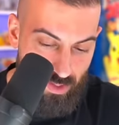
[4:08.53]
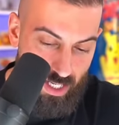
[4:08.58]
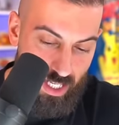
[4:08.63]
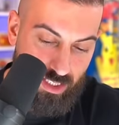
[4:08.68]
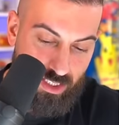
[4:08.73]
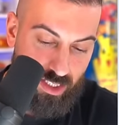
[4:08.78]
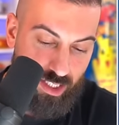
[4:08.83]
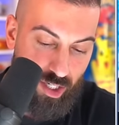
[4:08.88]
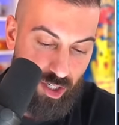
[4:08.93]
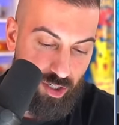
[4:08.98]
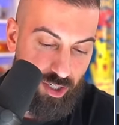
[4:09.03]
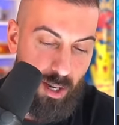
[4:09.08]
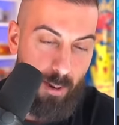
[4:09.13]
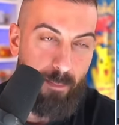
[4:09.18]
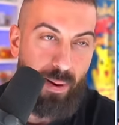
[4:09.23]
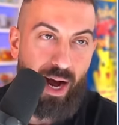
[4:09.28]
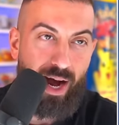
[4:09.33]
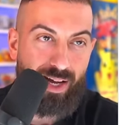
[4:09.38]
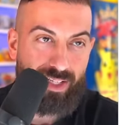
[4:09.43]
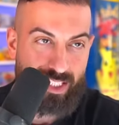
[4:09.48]
It's literally
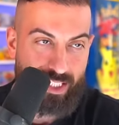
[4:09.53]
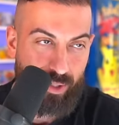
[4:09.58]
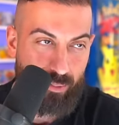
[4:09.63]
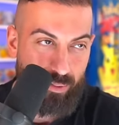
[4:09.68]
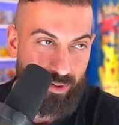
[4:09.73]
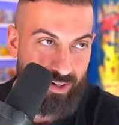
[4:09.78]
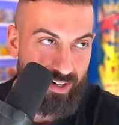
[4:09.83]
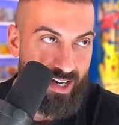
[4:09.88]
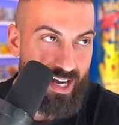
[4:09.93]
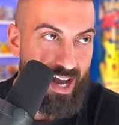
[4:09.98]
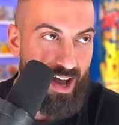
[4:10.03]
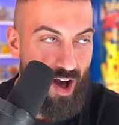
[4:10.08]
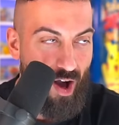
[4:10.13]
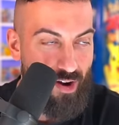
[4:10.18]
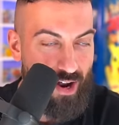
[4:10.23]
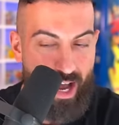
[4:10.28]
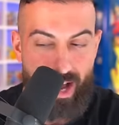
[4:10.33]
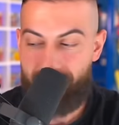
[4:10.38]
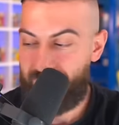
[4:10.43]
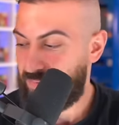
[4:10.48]
impossible.
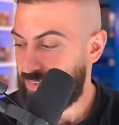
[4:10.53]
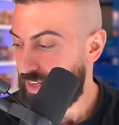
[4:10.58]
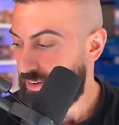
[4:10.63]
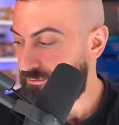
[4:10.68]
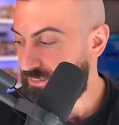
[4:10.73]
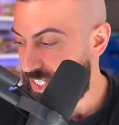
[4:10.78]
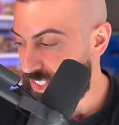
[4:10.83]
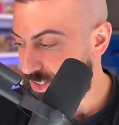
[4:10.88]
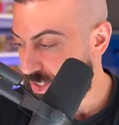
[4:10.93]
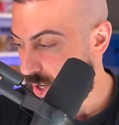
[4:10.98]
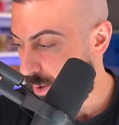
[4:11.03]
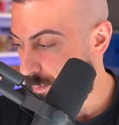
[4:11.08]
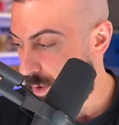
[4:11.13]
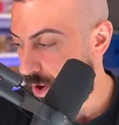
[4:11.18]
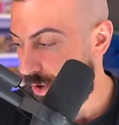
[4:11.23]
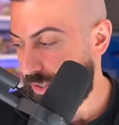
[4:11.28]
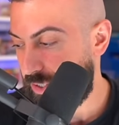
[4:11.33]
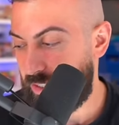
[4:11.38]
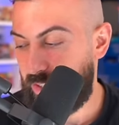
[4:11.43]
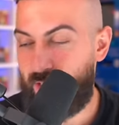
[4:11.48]
Okay, V-Star
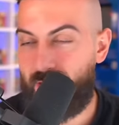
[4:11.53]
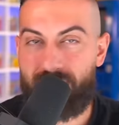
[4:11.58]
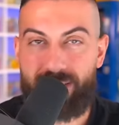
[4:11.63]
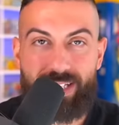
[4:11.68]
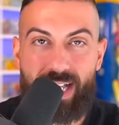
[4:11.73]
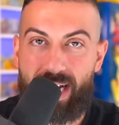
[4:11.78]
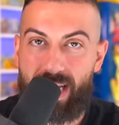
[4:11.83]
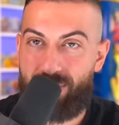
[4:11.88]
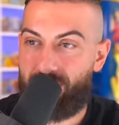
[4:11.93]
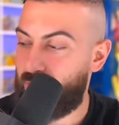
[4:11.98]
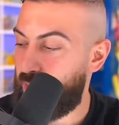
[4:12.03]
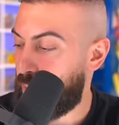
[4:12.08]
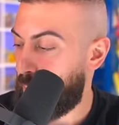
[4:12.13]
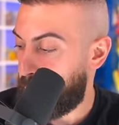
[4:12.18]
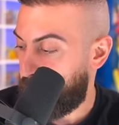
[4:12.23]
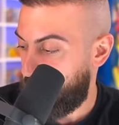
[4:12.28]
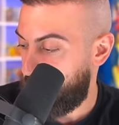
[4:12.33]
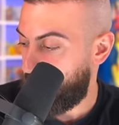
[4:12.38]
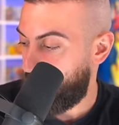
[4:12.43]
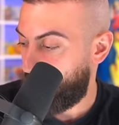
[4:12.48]
marker is not even like
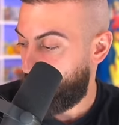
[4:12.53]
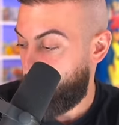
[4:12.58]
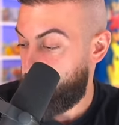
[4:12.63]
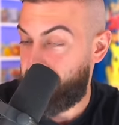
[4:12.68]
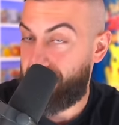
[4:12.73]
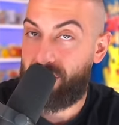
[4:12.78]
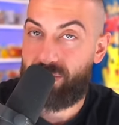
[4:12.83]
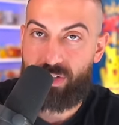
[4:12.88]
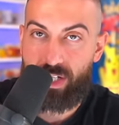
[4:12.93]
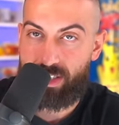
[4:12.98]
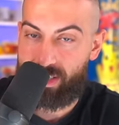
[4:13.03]
a premium version of it.